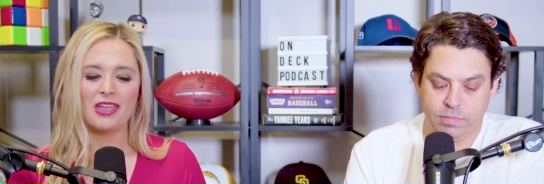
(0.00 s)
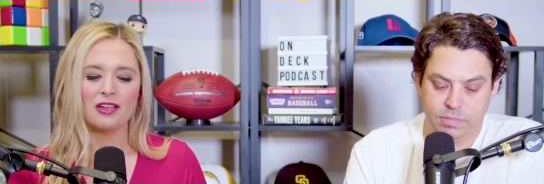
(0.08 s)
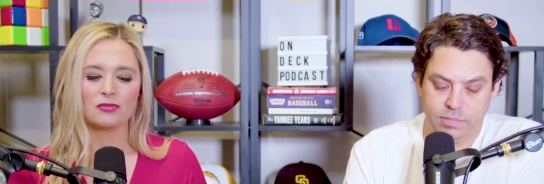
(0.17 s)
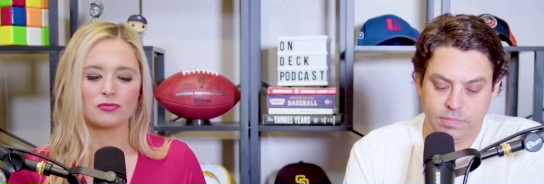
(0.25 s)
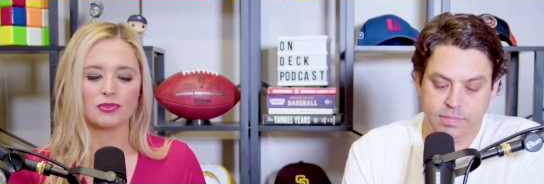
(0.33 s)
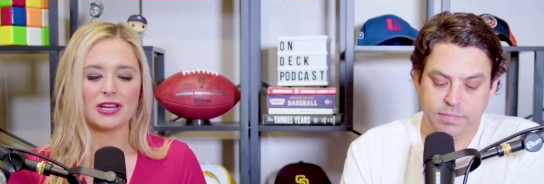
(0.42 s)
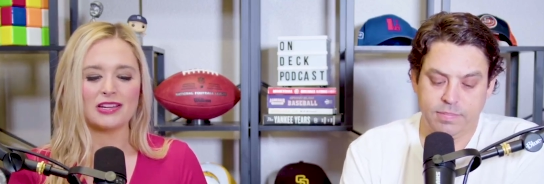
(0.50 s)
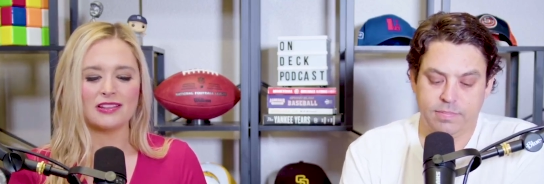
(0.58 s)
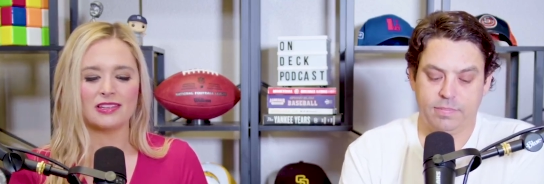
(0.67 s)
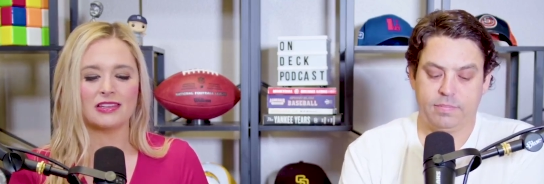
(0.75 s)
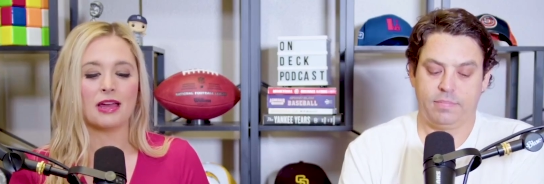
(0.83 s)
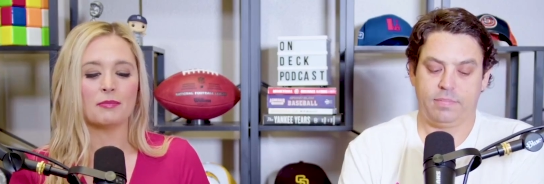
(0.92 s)
Speaker 1: Rated
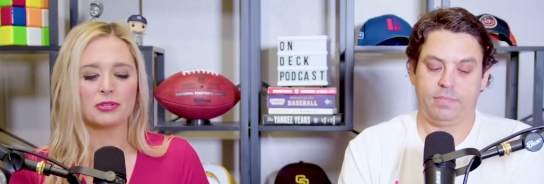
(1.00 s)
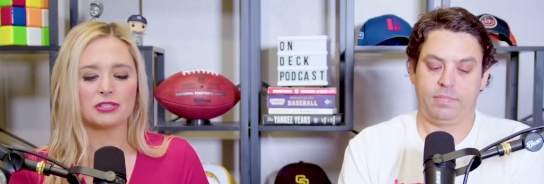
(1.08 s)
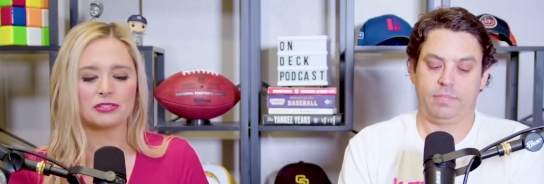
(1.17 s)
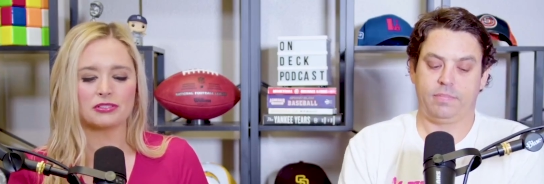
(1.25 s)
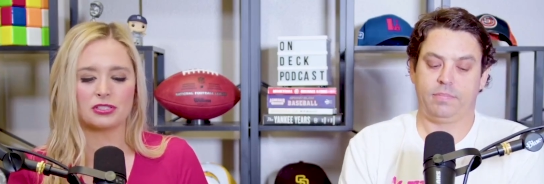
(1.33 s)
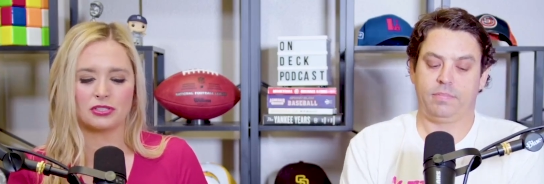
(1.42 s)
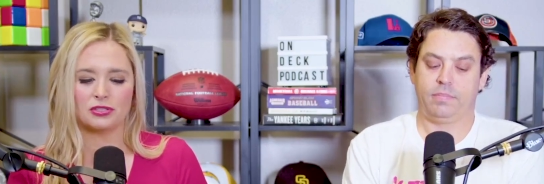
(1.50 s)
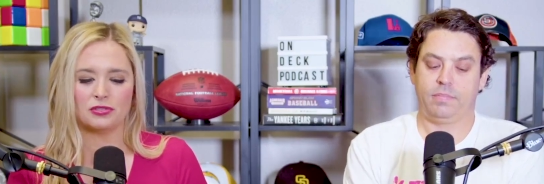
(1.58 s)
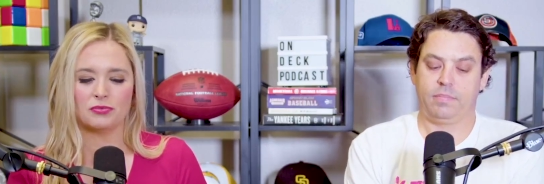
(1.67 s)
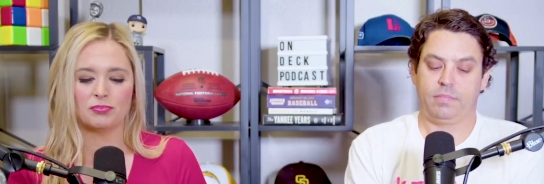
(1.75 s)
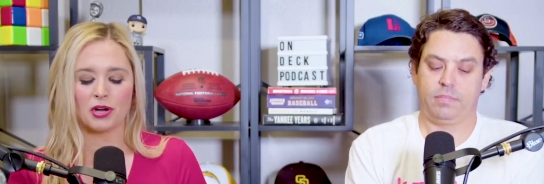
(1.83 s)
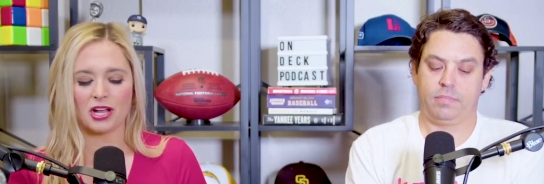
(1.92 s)
the number
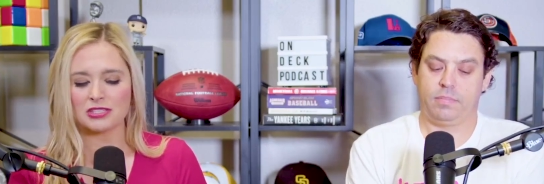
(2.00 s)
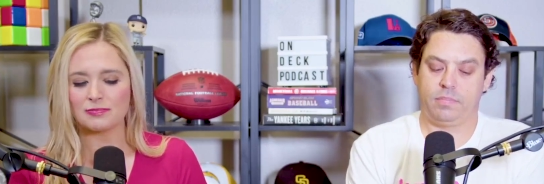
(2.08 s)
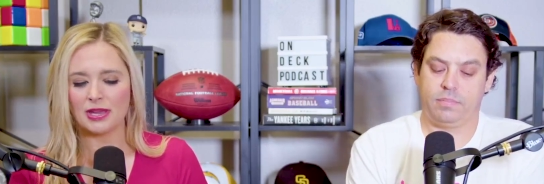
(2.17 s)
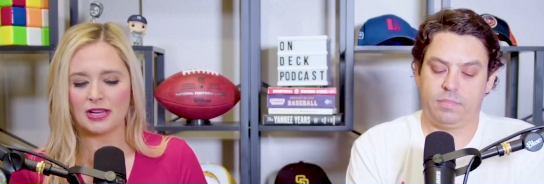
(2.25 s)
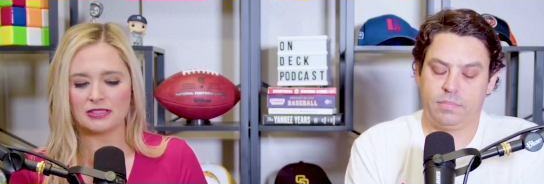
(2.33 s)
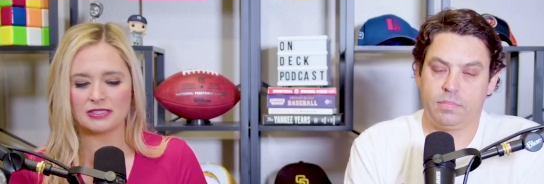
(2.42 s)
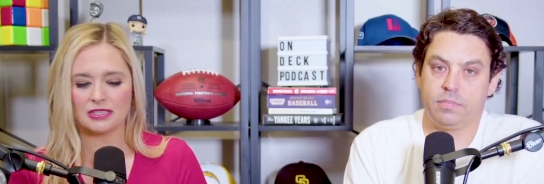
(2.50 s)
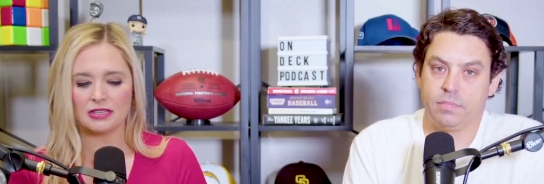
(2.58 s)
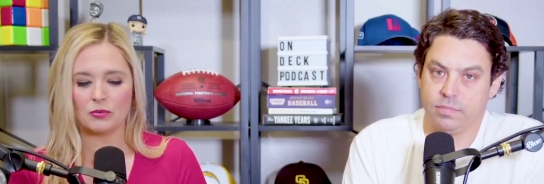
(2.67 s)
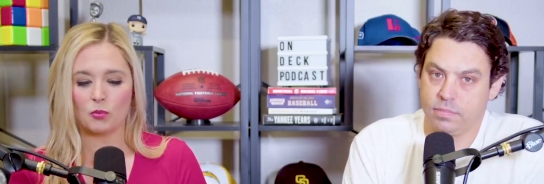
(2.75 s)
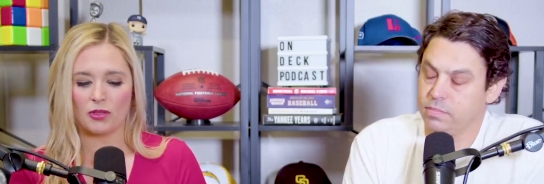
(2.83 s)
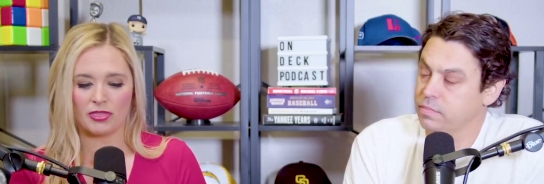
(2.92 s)
two prospect
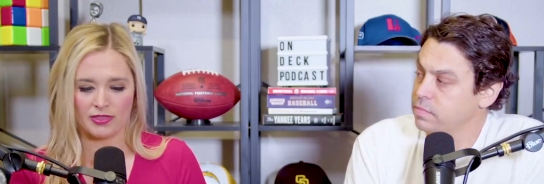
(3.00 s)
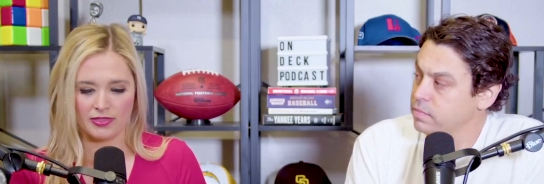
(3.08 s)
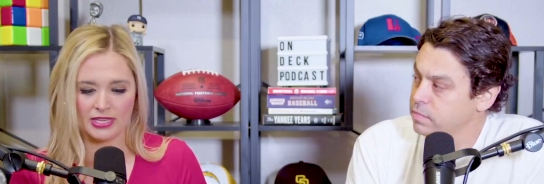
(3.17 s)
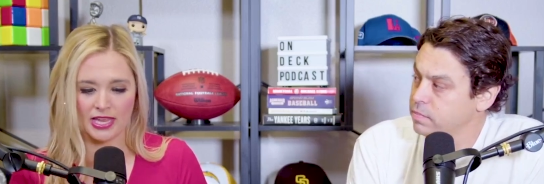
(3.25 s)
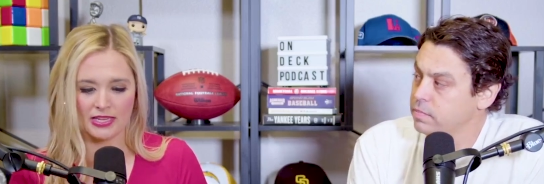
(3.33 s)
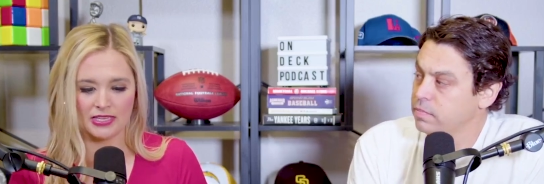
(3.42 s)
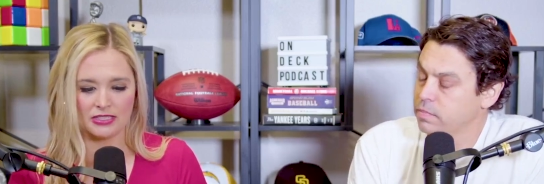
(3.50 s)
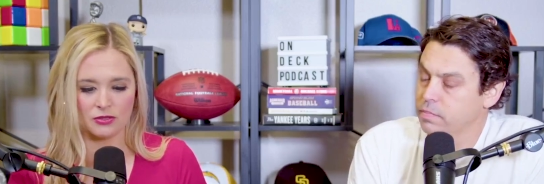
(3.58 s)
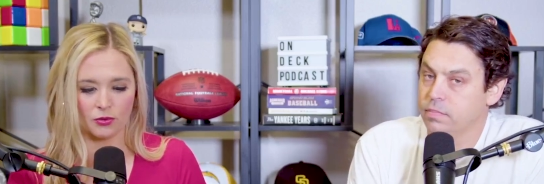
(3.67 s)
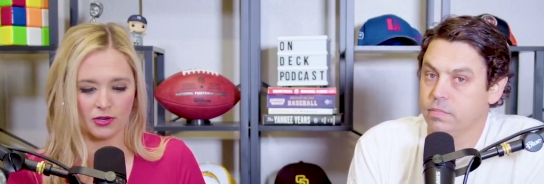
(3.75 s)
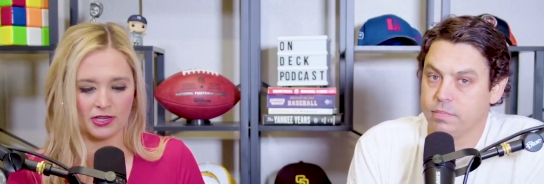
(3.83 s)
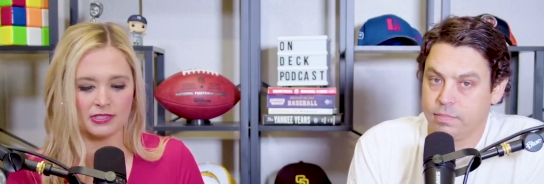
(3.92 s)
within the Yankees
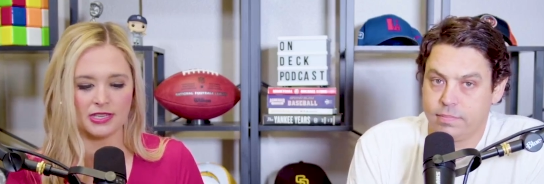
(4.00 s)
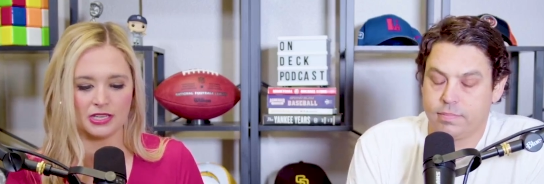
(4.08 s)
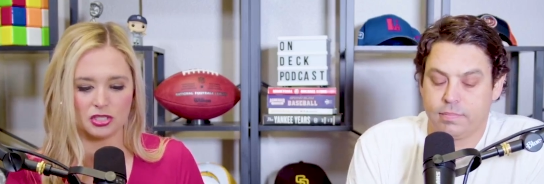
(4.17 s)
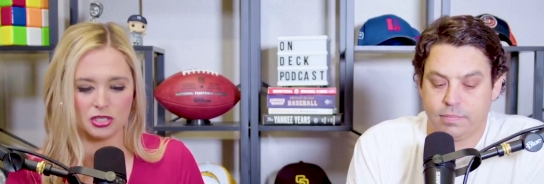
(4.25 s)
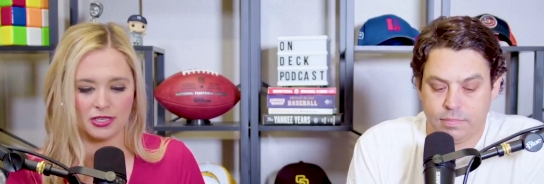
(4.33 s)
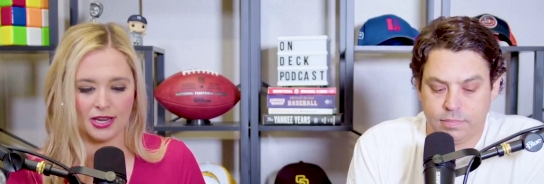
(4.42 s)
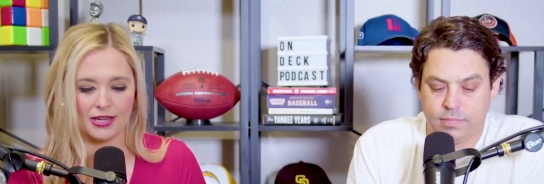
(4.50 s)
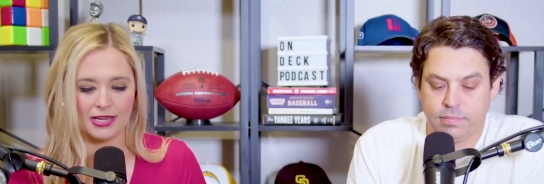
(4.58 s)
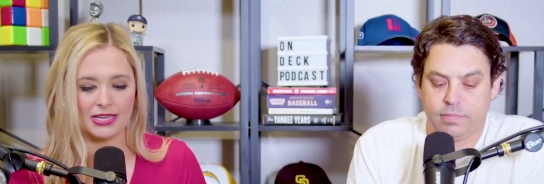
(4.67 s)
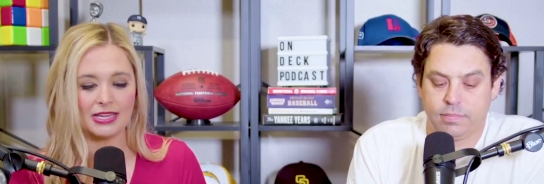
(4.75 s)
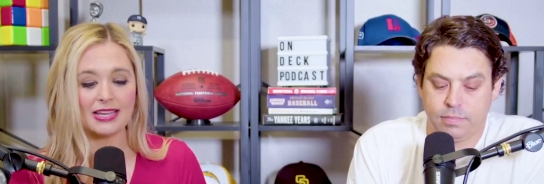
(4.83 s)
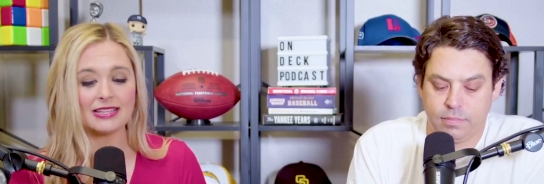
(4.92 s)
organization, and
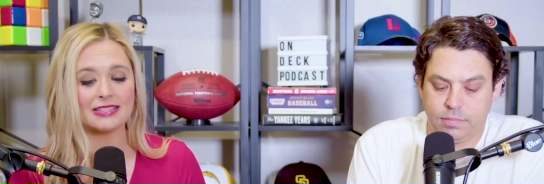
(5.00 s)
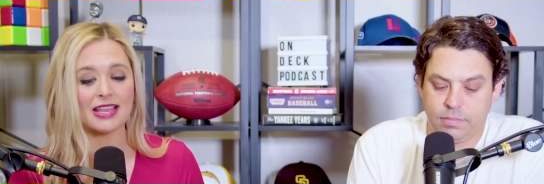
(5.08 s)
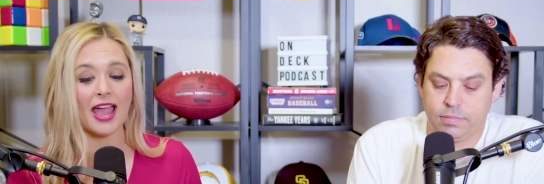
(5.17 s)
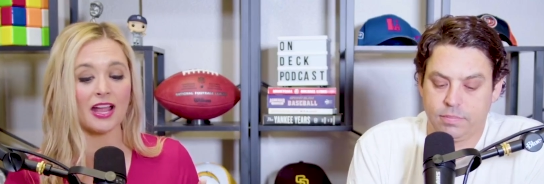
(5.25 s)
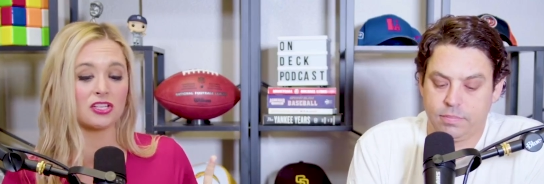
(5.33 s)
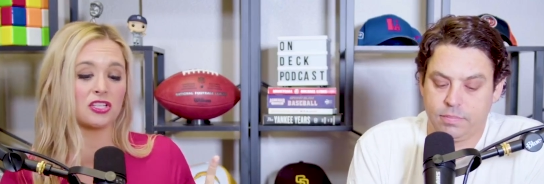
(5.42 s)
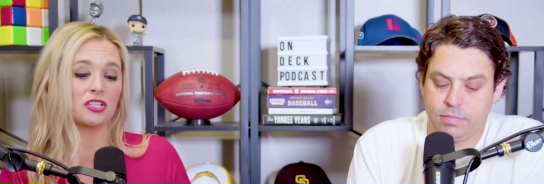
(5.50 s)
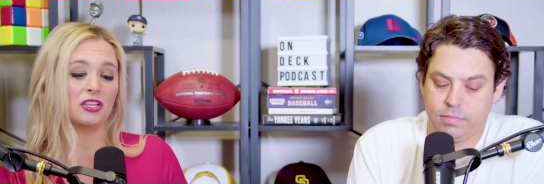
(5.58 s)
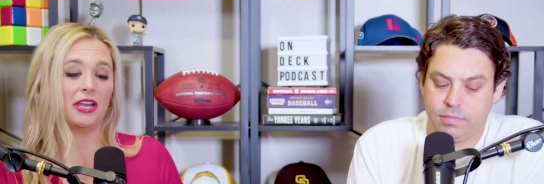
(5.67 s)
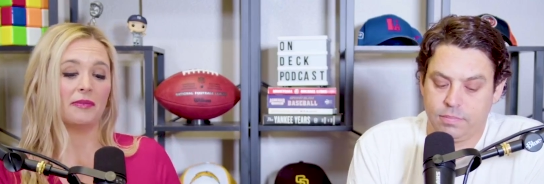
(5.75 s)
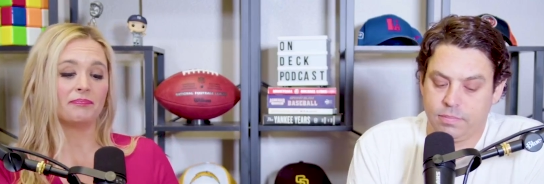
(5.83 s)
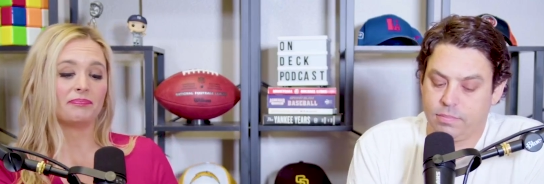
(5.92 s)
he is
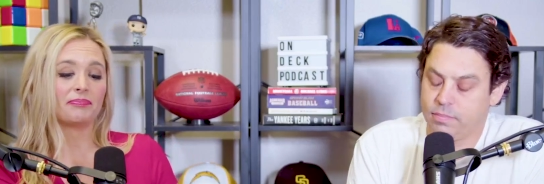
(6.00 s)
actually